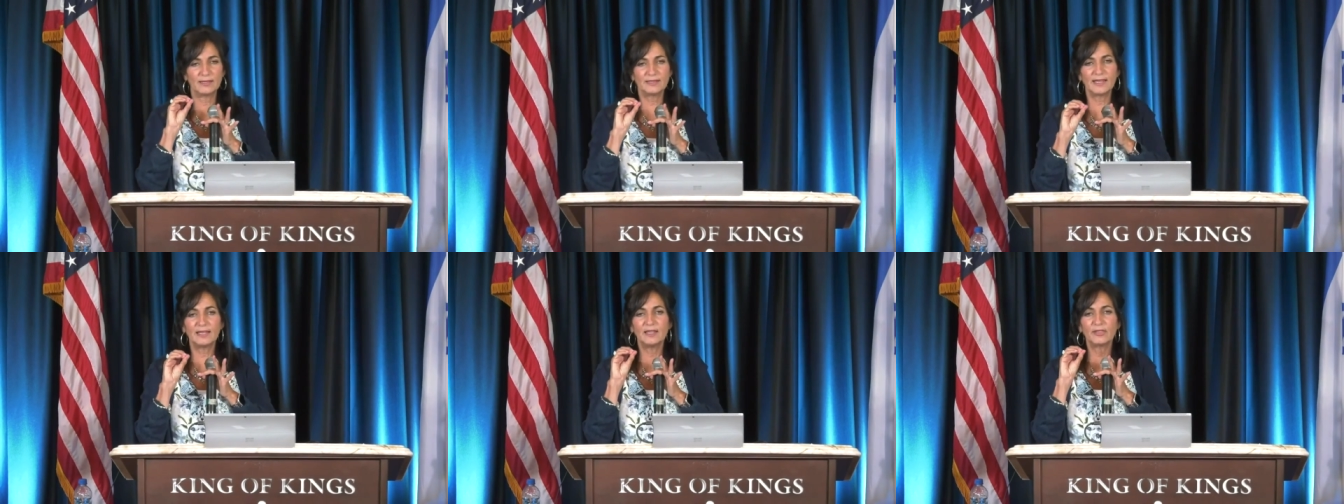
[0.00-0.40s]

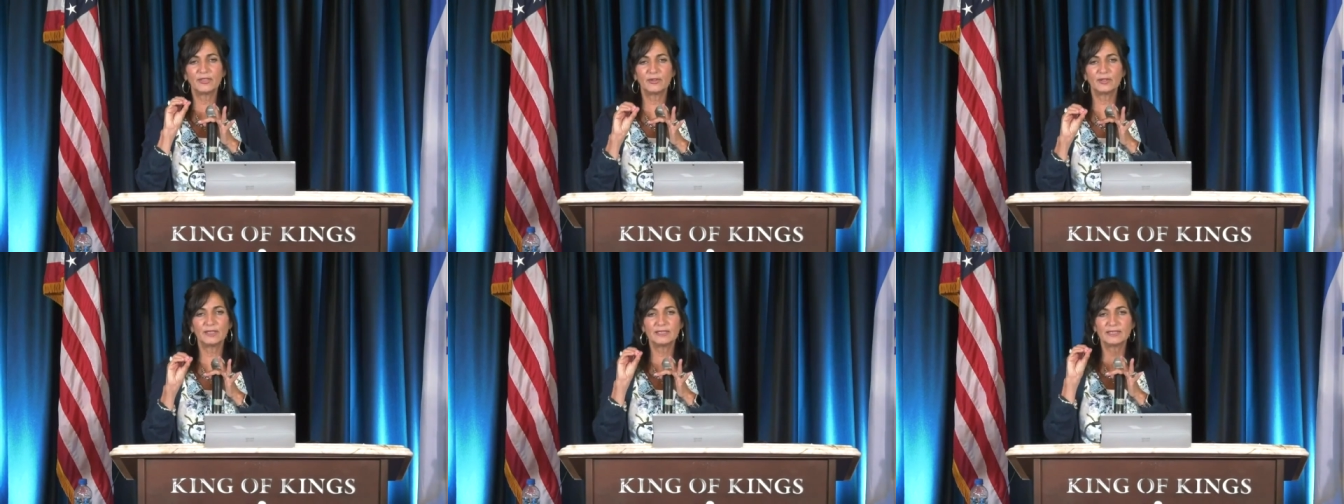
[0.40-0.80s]

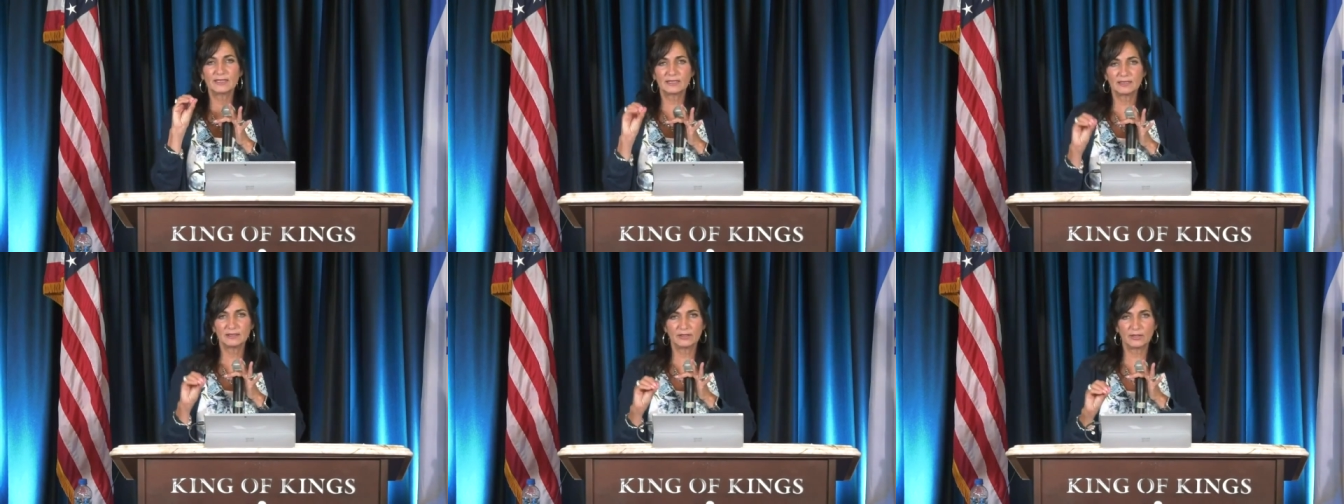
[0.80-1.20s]
Isaiah
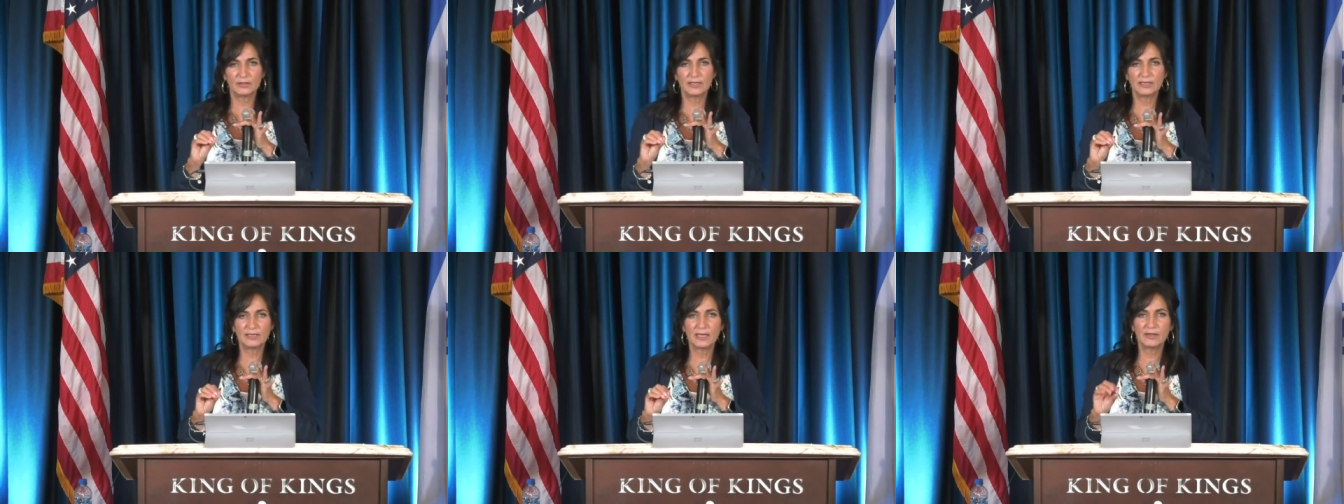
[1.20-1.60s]
36
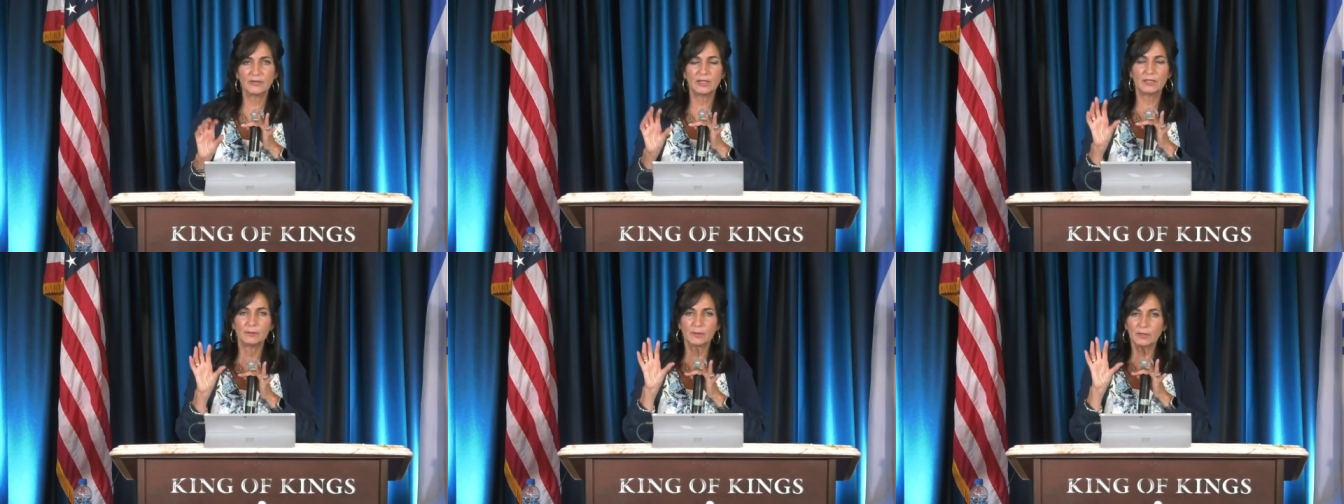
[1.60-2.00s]
and
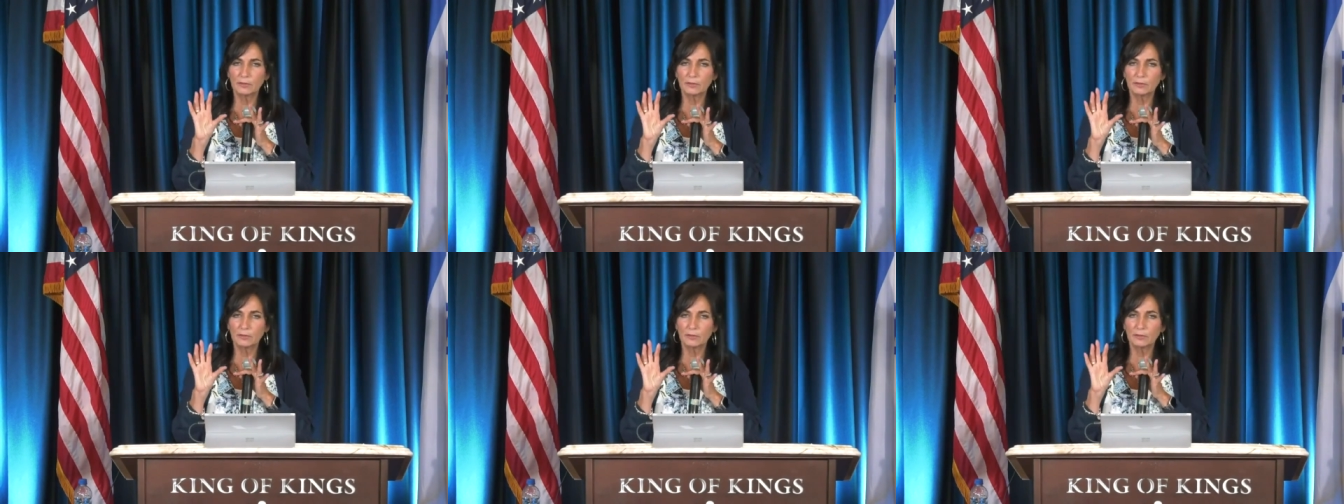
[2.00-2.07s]
37,